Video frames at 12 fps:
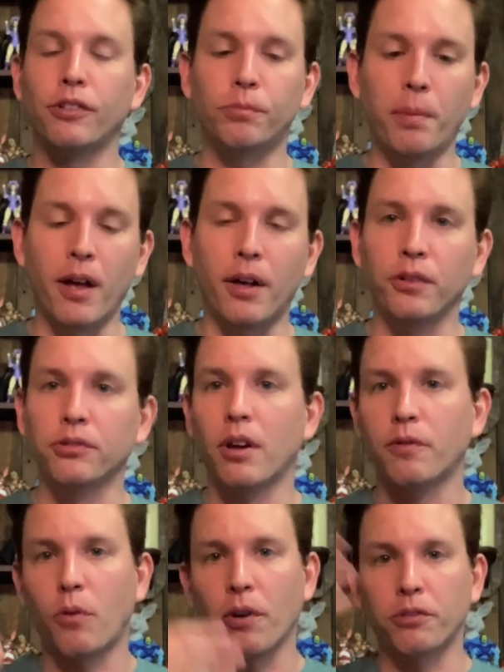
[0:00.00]
spells,
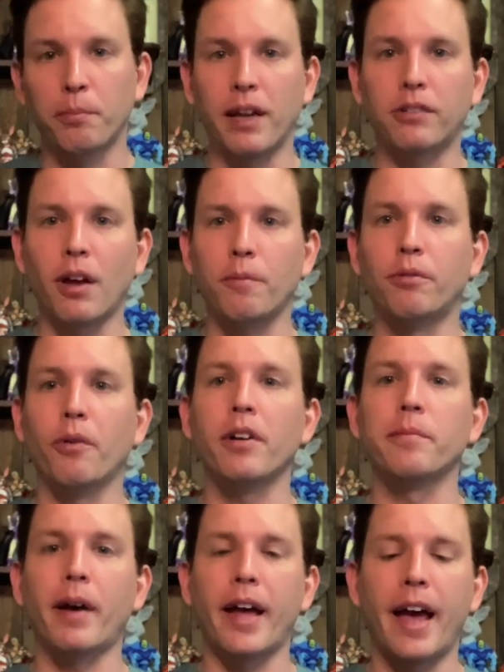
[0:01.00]
of course makes up for
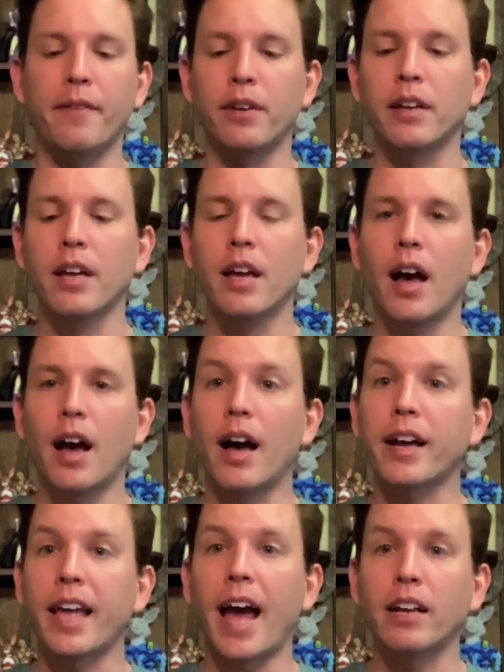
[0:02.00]
it by having
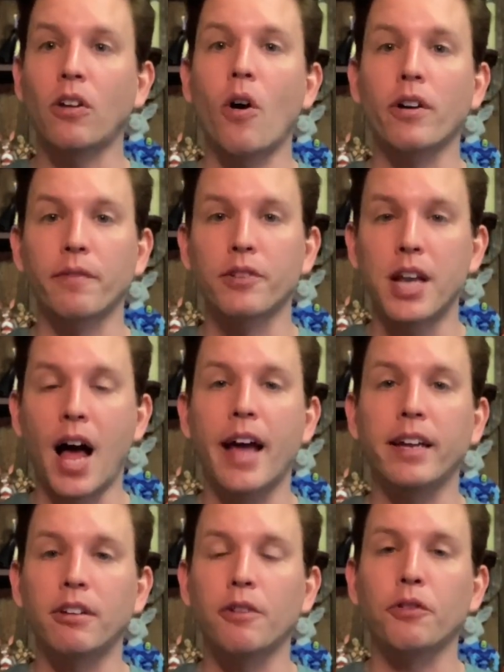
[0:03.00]
a catalog of
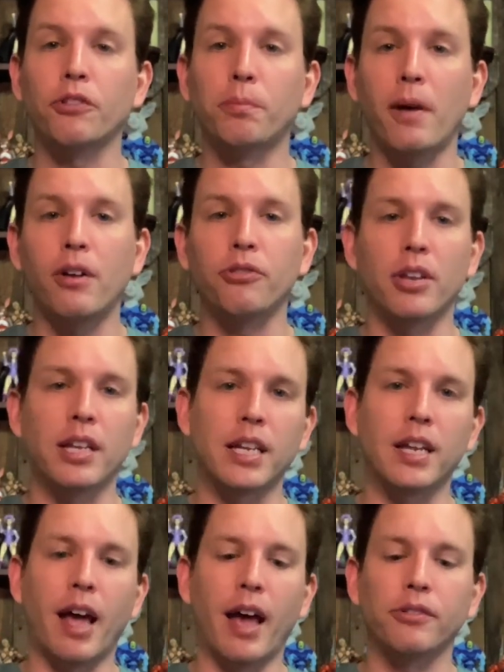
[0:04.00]
9 different spells that he can
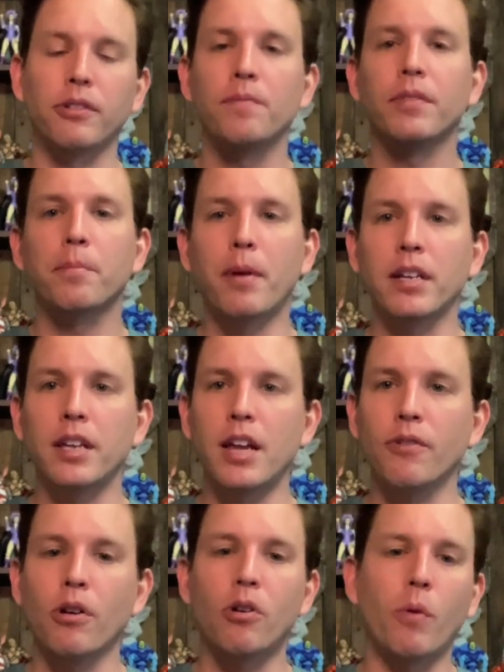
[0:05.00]
cast. But in
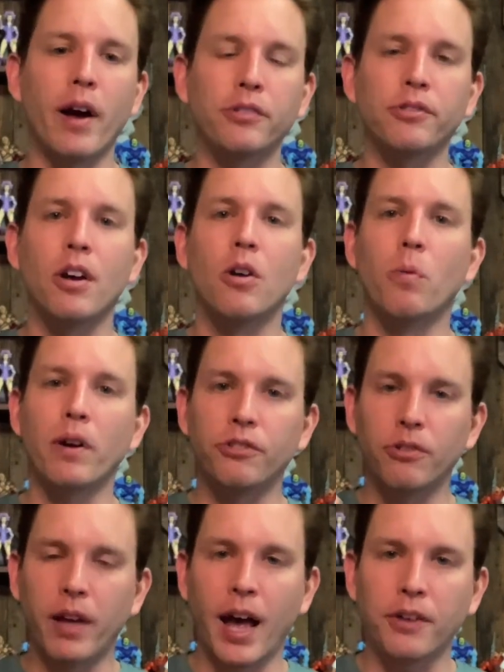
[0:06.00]
HeroQuest, once
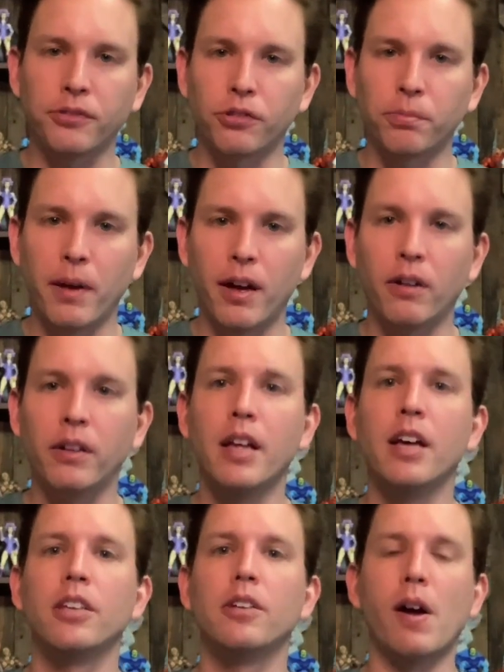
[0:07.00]
you cast a spell,
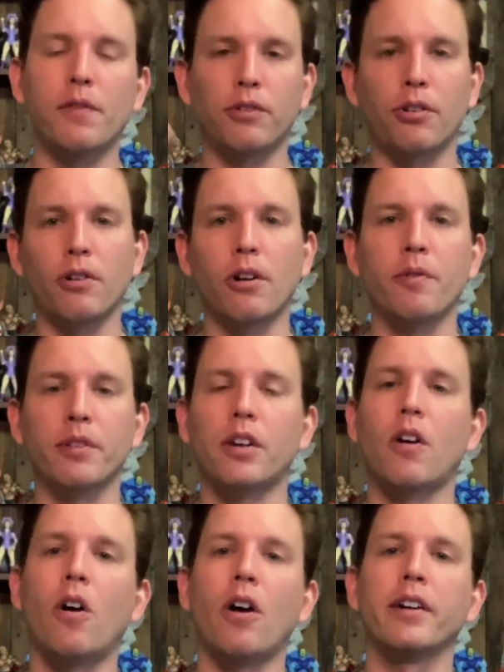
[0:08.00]
you have to turn over the
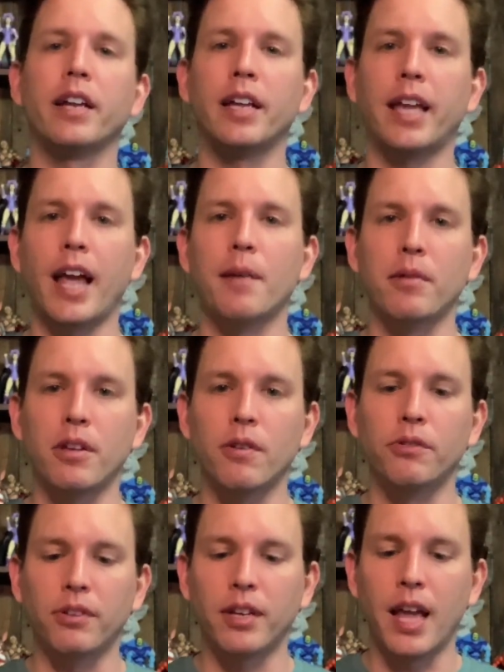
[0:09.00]
card and it can't be
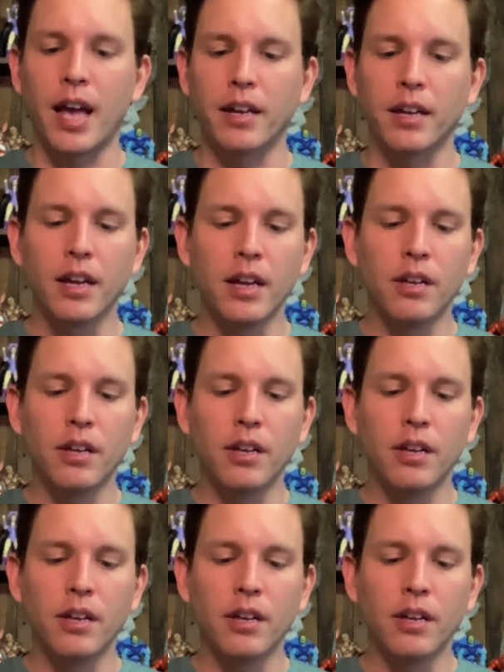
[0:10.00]
used again.